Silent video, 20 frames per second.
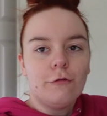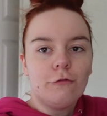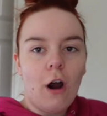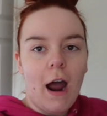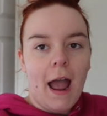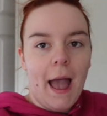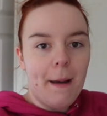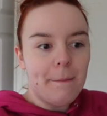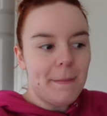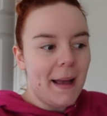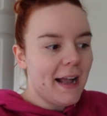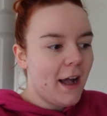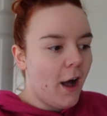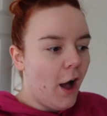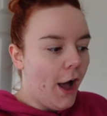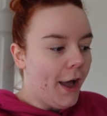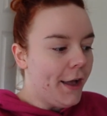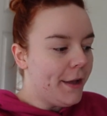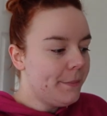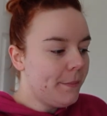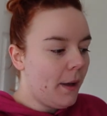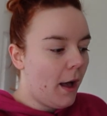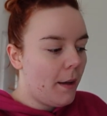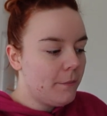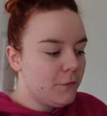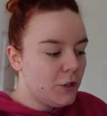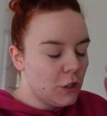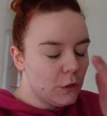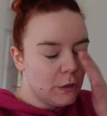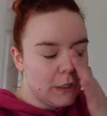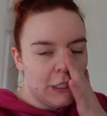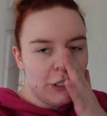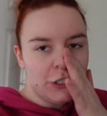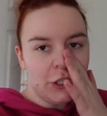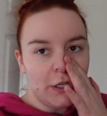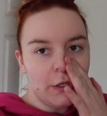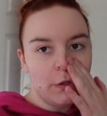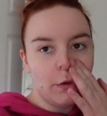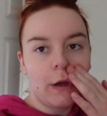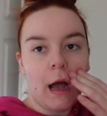Right, I'm back home. I'm just gonna
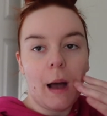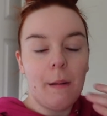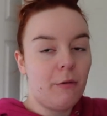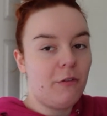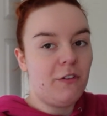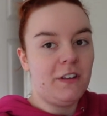show you a couple